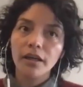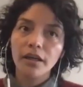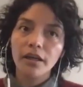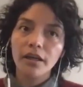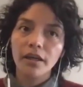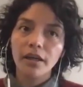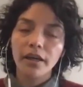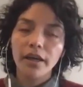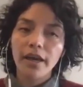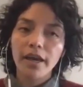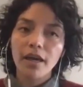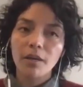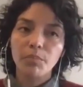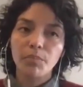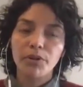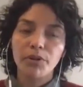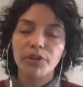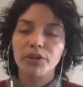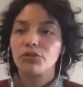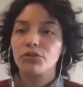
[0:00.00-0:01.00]
uh, a
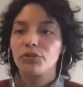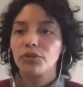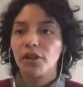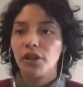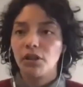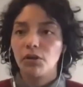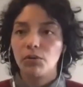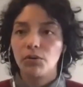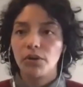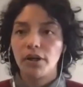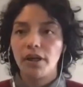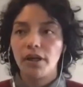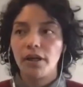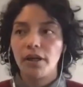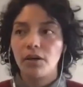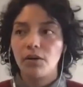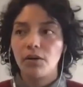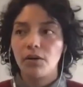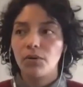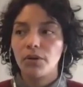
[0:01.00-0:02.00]
personal or
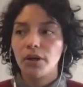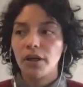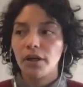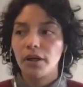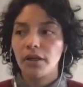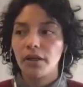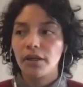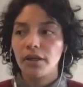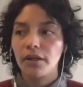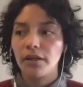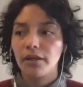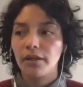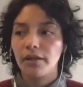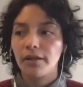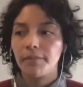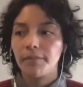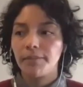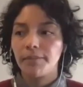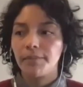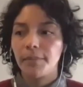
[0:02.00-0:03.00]
a or a
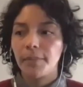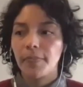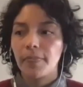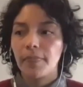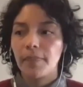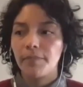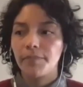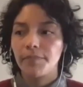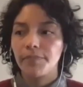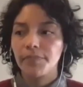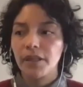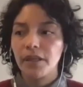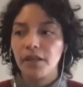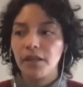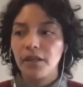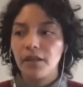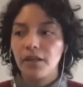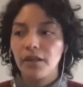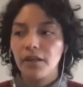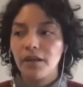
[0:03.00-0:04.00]
um,
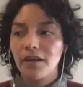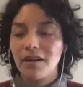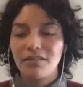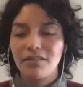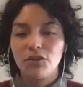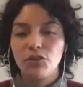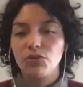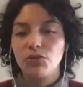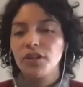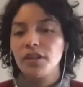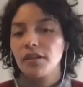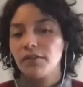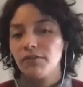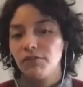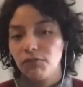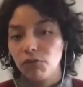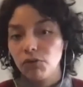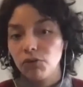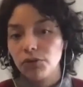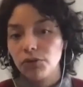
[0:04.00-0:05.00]
and unique
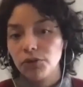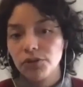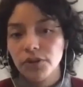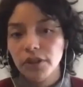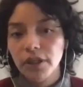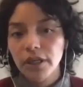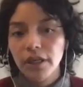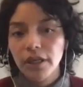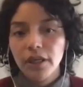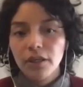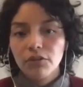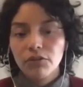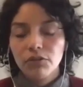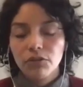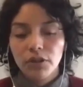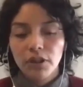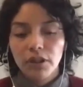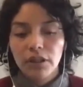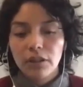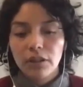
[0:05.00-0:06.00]
voice. Mm-hmm.
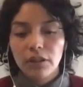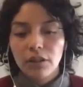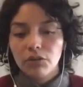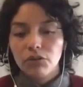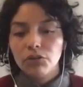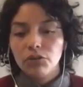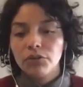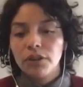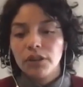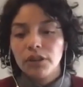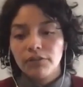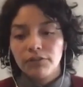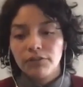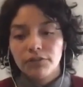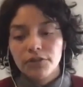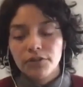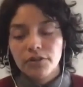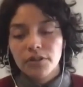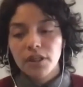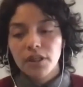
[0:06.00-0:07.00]
So then, during the
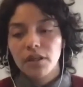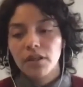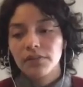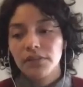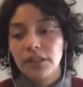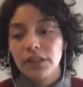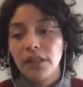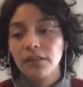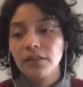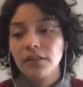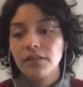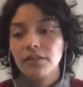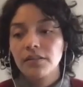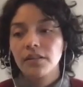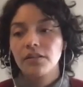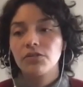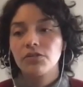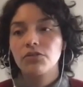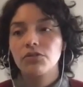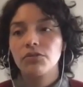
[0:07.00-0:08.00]
first decade of the 19th
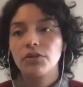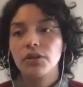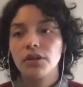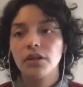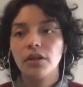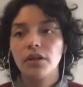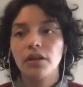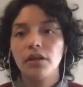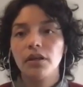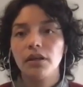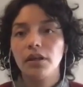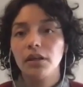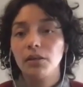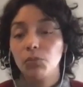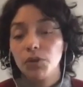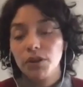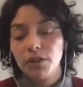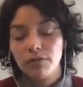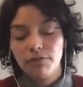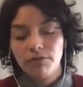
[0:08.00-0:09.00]
century, uh, and
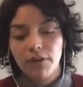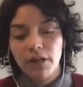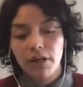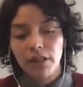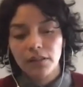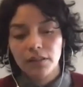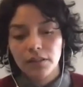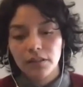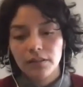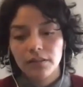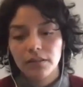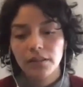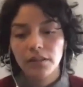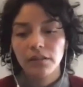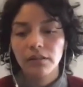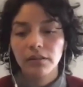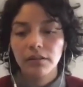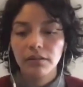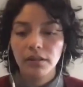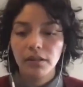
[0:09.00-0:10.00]
we find this
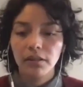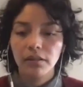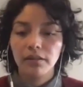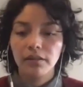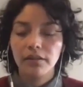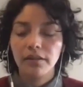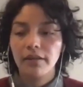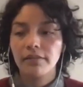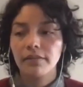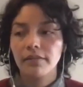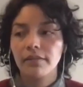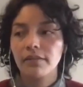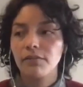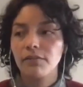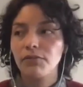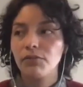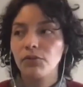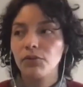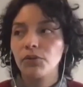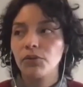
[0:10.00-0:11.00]
in in texts
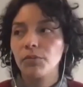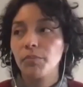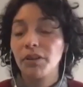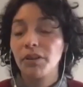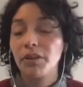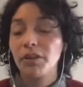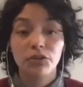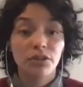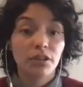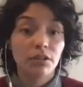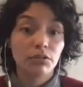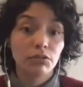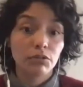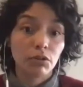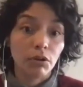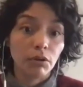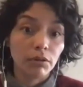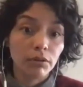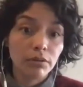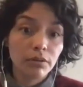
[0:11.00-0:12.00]
for patriotic
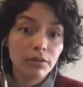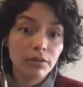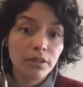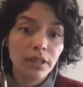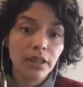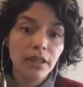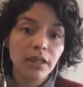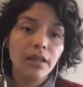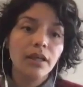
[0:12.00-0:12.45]
songs,